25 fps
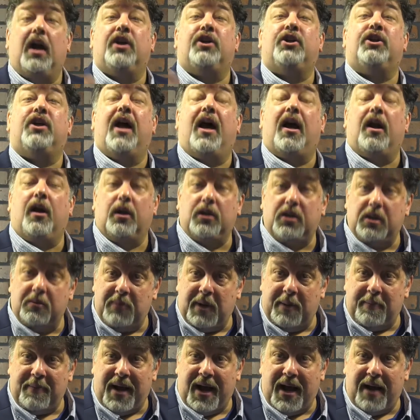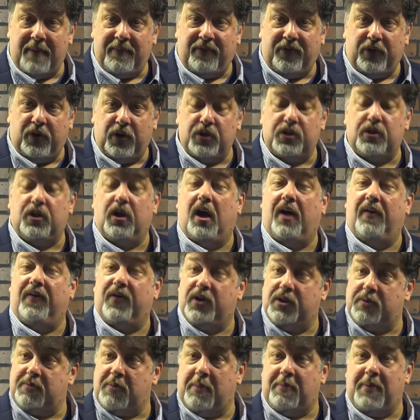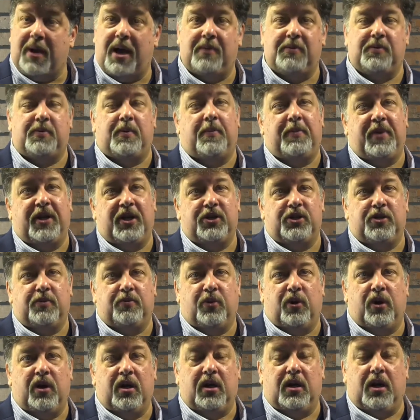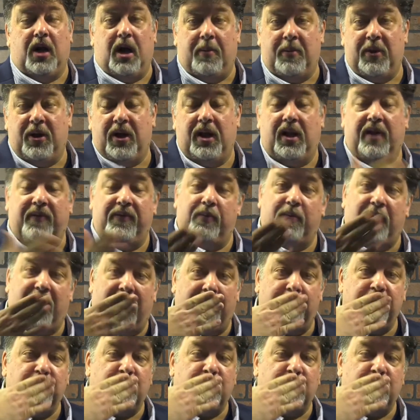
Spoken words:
shout out to my mom first off, because my mom's my biggest supporter in Carmody. I love you, Mom.